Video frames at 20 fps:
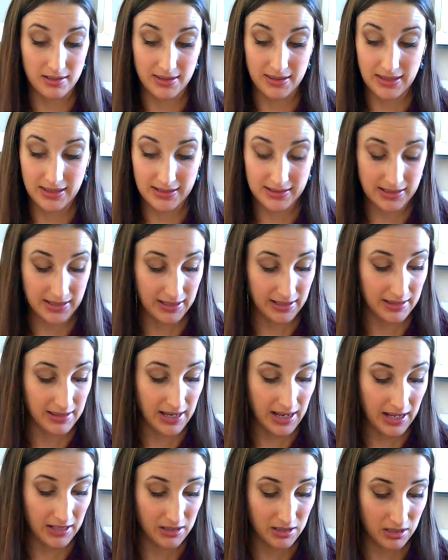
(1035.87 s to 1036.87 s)
Things like
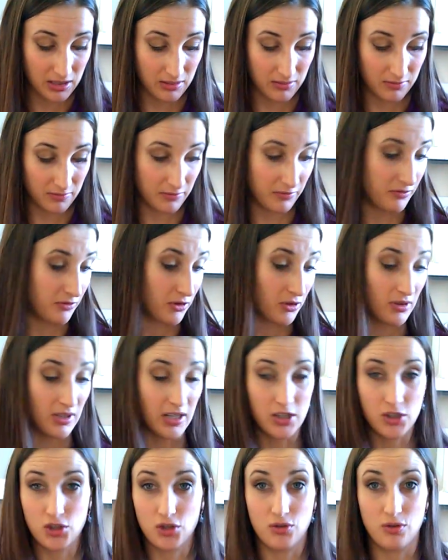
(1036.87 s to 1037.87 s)
that. For
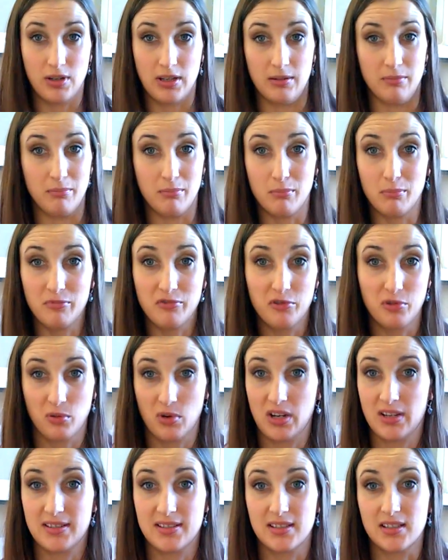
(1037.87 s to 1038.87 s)
lunch you can,
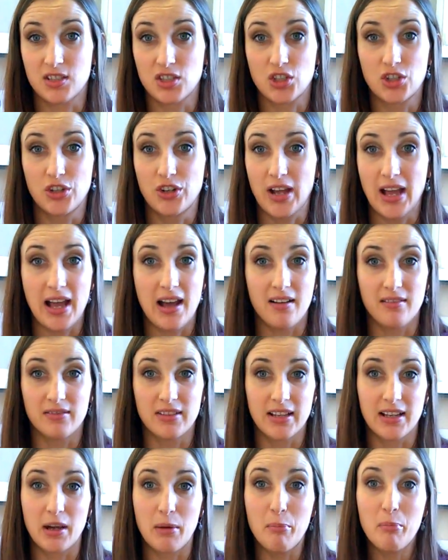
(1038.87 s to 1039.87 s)
for instance, could have
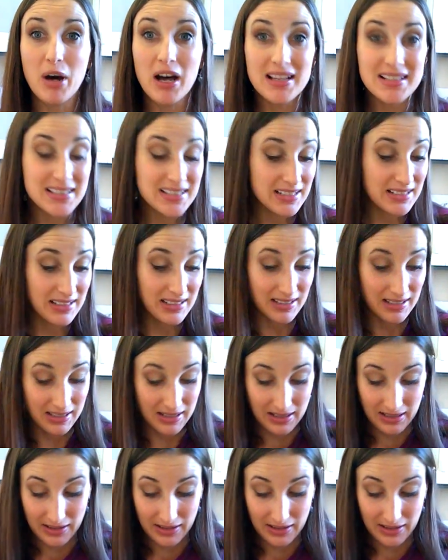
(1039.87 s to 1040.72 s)
like a pasta